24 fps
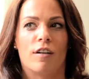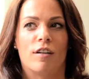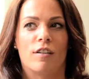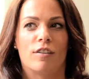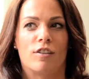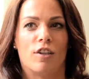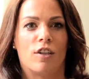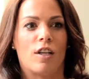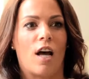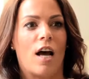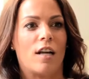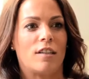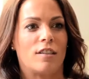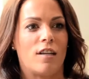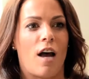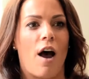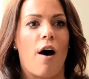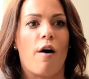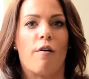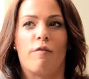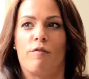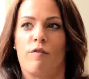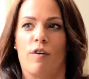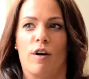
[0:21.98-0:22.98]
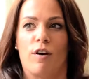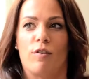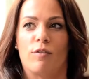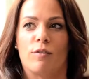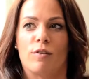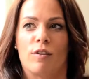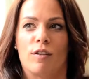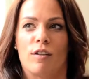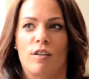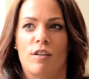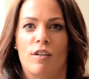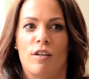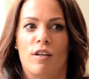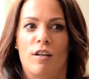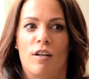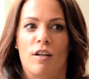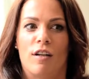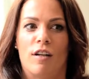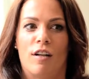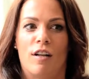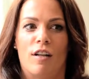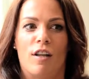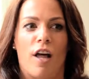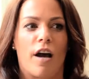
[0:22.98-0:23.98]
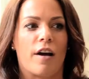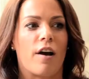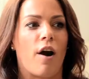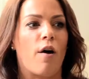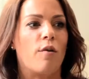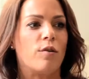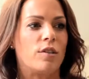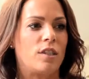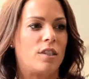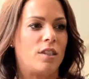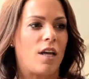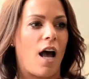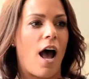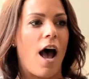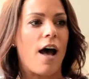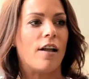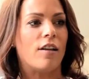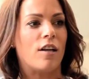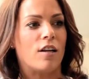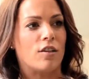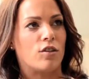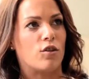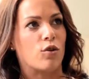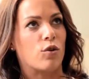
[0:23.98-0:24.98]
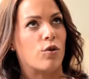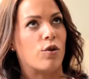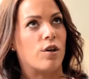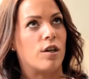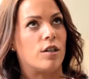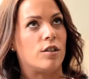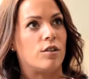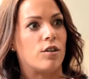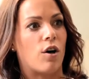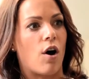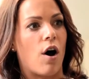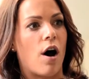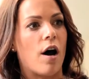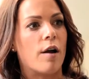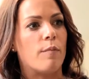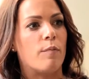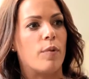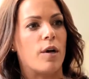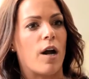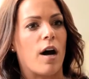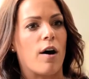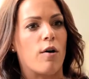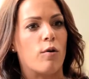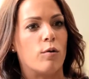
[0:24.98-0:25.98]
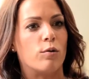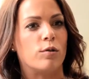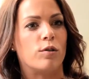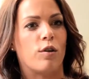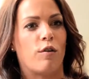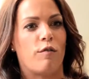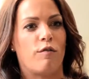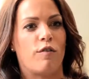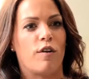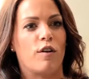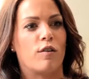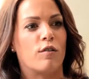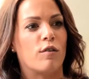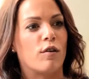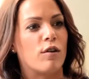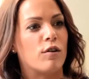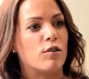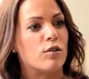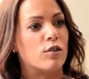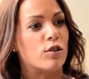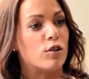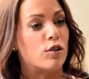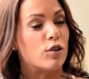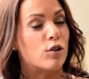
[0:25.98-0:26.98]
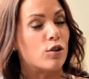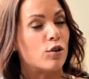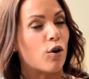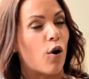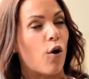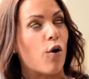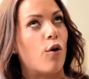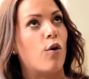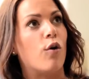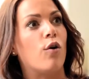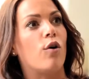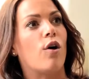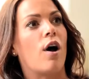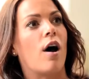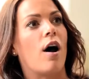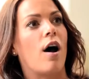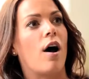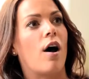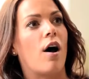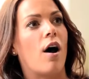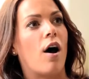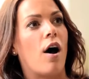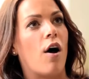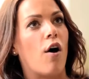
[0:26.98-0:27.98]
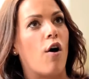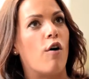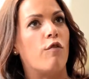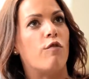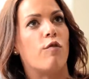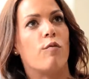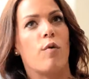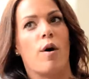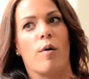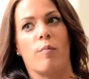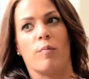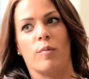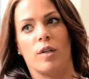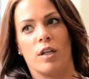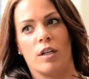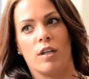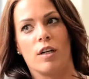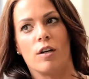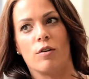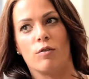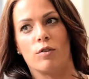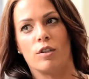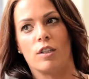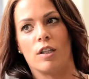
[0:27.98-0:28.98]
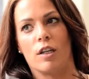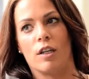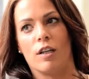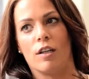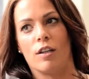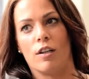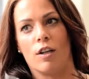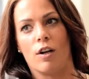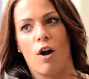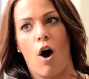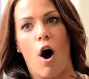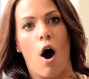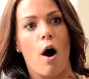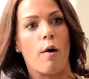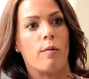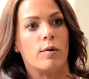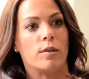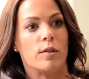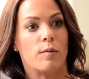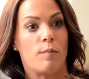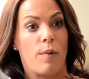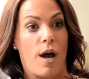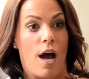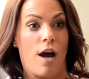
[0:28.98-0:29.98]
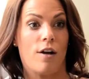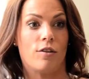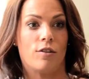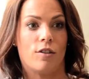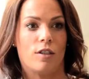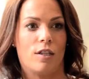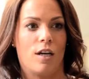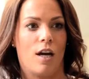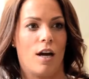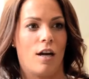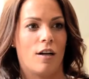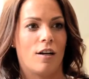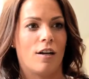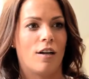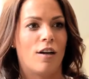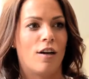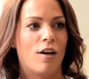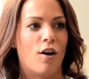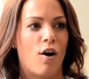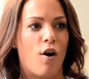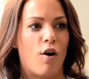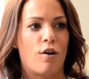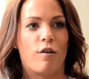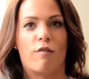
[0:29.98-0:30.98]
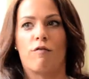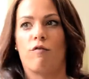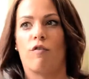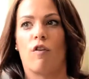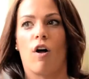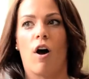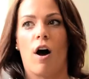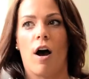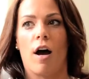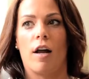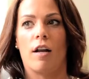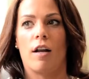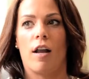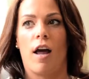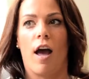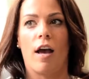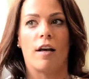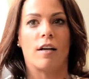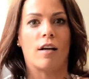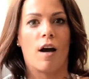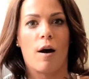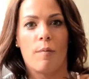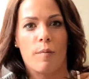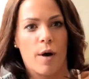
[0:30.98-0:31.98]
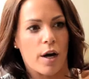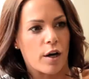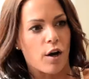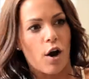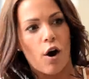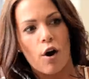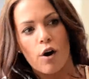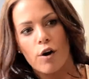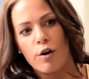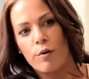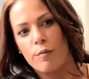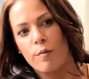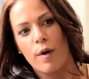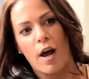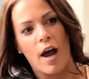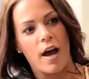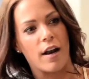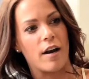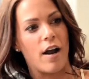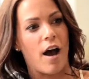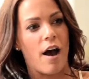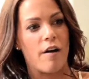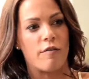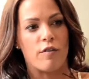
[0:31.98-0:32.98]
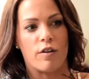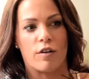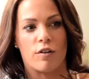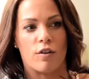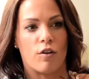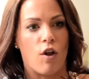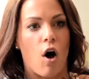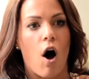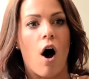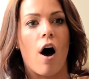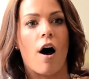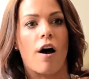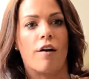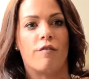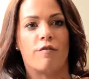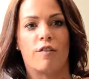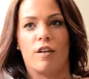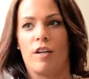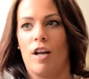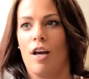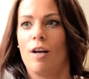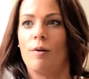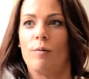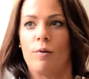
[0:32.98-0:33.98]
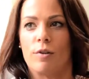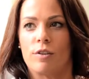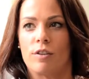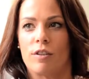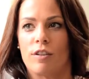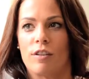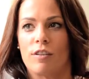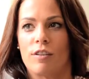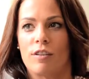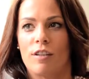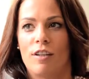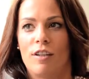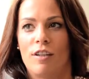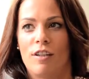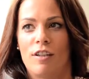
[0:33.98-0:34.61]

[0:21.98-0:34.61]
So that's how I felt. Like, I was sad that Troy died, but I also felt so overwhelmingly guilty that I was about to get on a flight and come back home and have a life, and he wasn't.